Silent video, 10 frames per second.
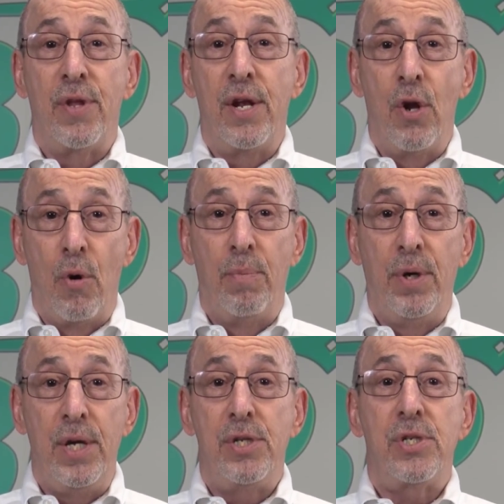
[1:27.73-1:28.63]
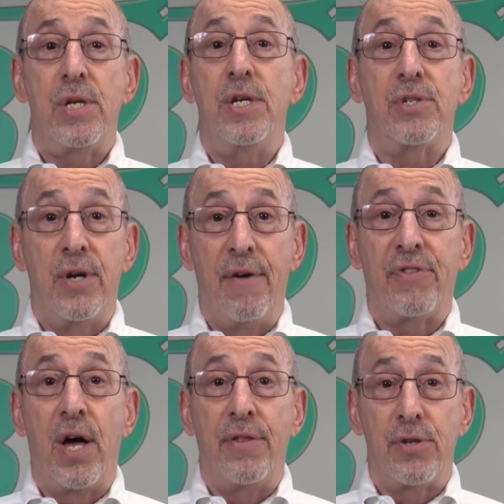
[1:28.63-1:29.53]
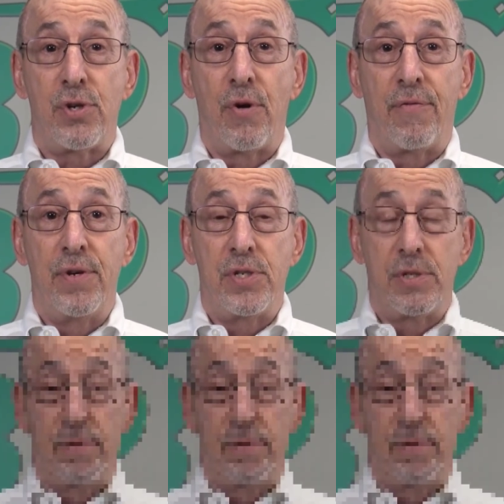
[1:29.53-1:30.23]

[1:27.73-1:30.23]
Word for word: that no bleach is left on the surface.